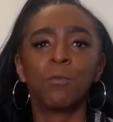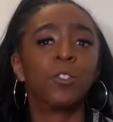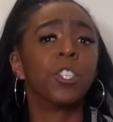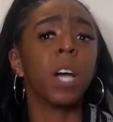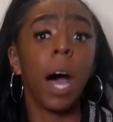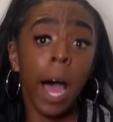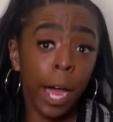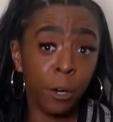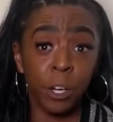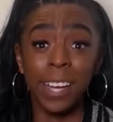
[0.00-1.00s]
shy
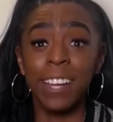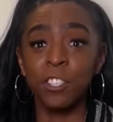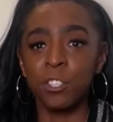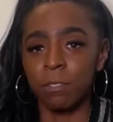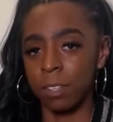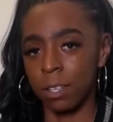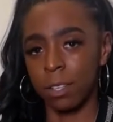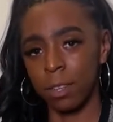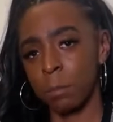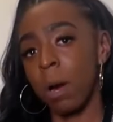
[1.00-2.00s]
or an
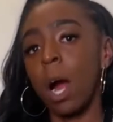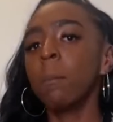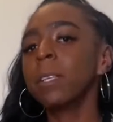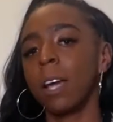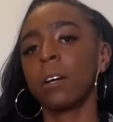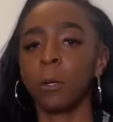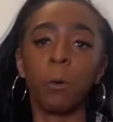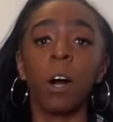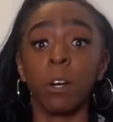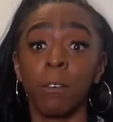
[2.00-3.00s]
introvert, they're probably not going to
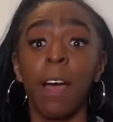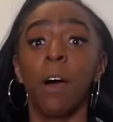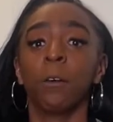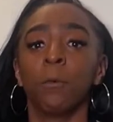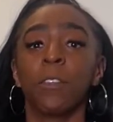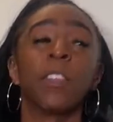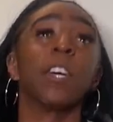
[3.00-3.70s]
walk around with